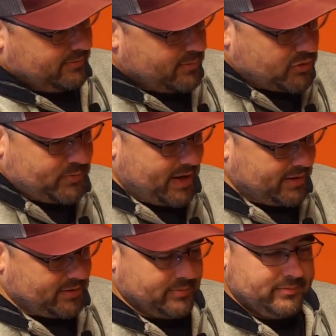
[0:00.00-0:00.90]
Most
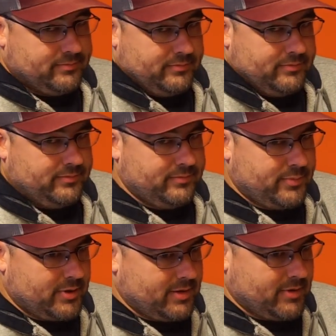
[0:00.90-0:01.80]
bags are
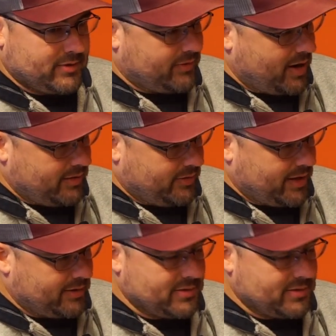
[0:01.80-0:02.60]
pretty much fine for that.